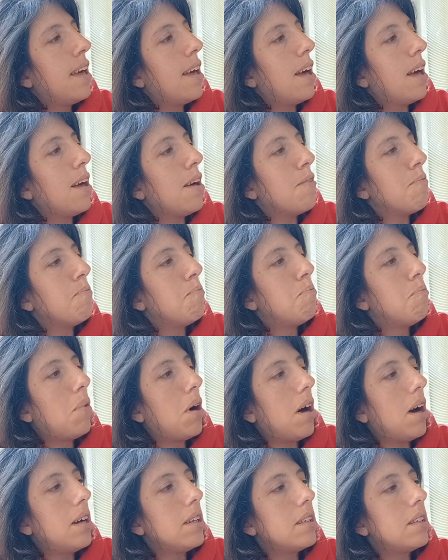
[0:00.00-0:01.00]
Um,
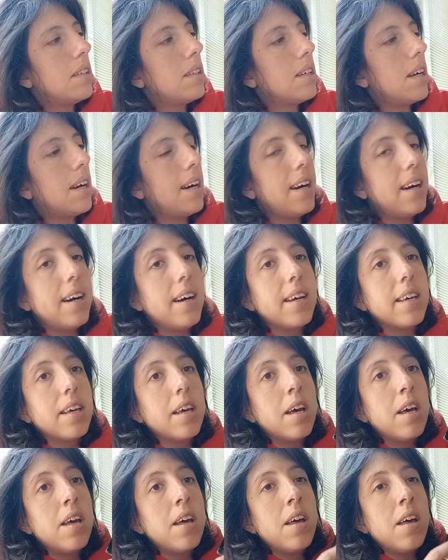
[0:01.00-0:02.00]
but I
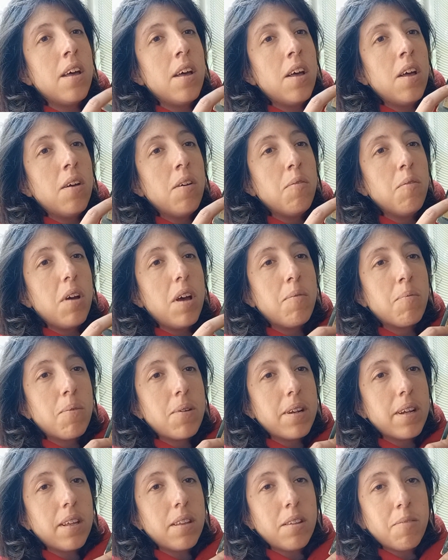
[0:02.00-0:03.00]
am
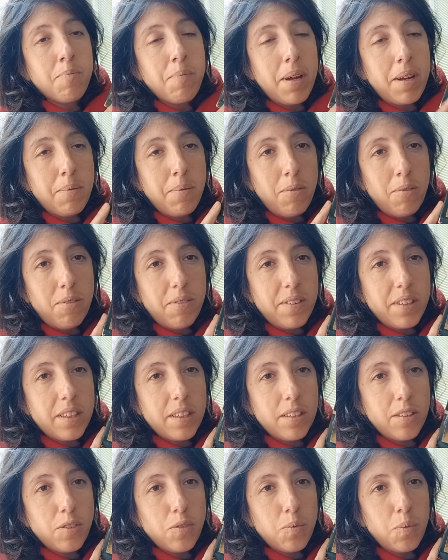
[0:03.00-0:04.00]
reading
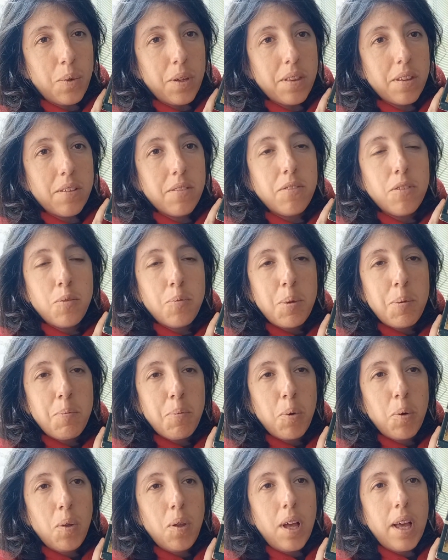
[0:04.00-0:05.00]
Metamorphosis with a few
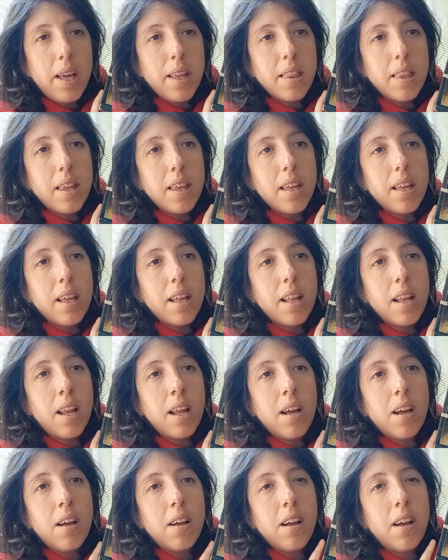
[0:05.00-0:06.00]
people, and then
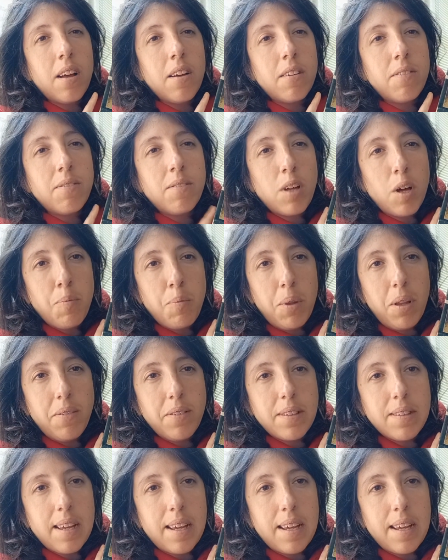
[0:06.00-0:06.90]
a couple of us,